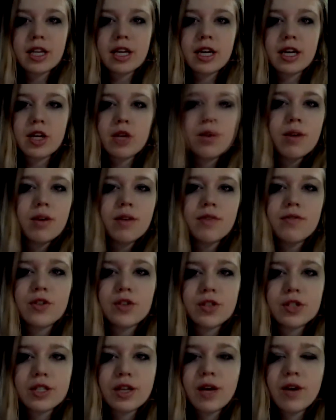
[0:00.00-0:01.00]
like you love
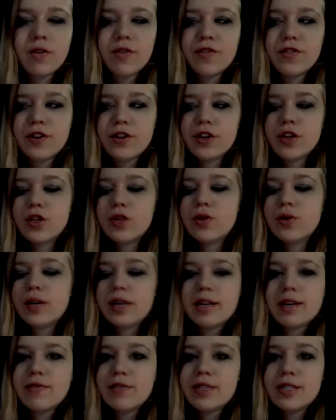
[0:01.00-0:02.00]
yourself and you
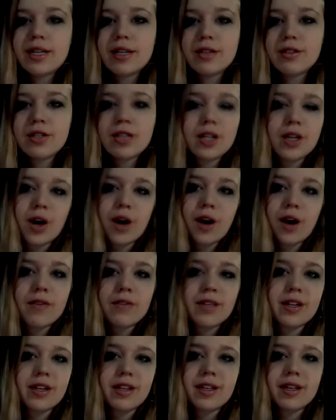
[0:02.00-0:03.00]
can give attention
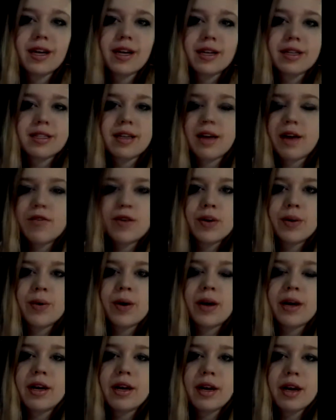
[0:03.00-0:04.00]
confidently to
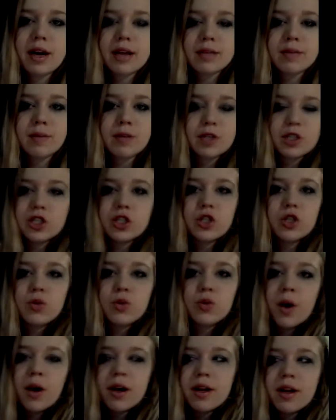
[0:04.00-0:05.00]
everyone as much as you
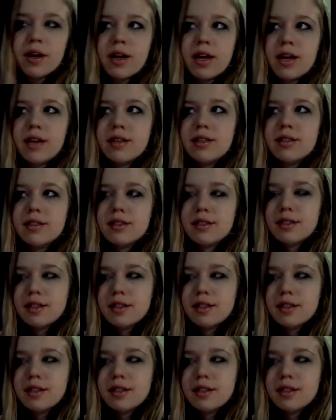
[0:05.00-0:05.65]
want, and